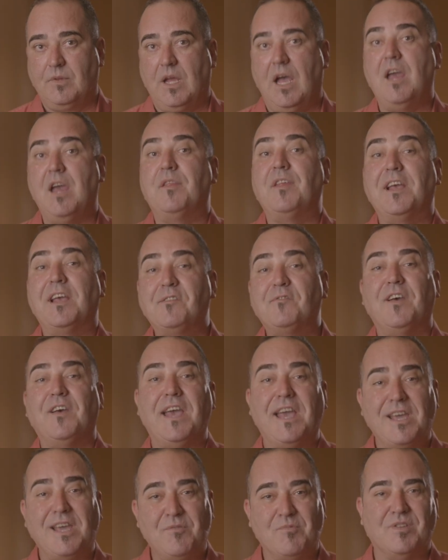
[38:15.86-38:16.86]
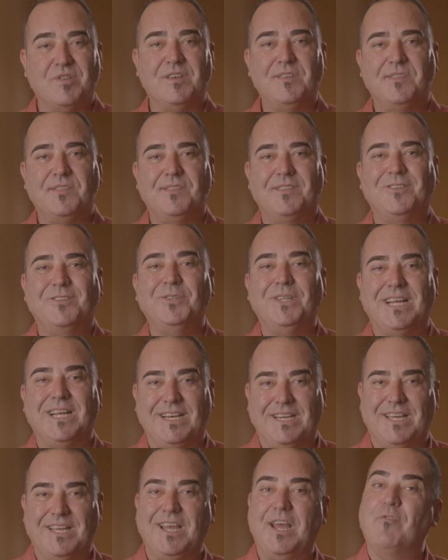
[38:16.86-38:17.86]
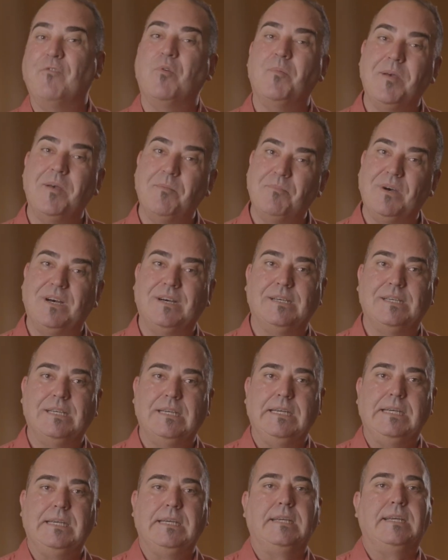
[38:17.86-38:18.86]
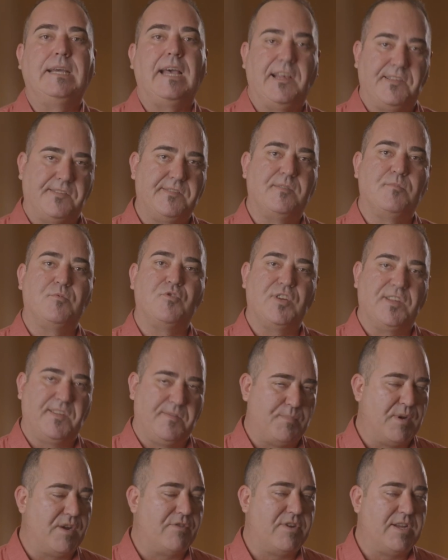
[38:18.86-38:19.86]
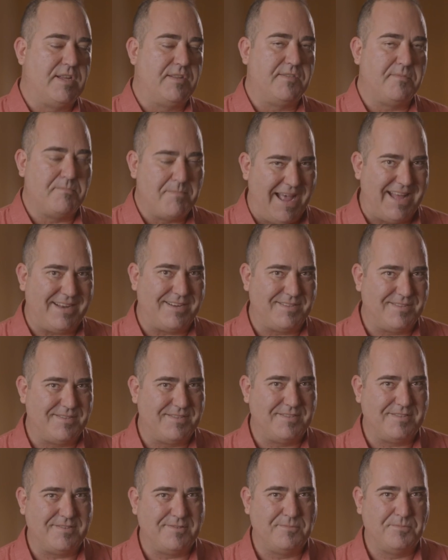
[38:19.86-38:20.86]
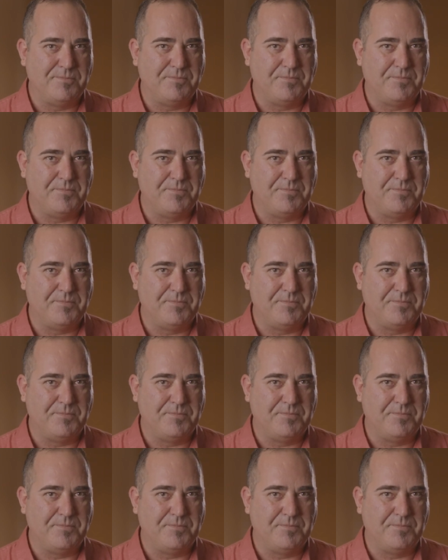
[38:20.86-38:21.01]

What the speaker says: Hey, thanks for hanging with us. Good luck, and remember, customer experience matters.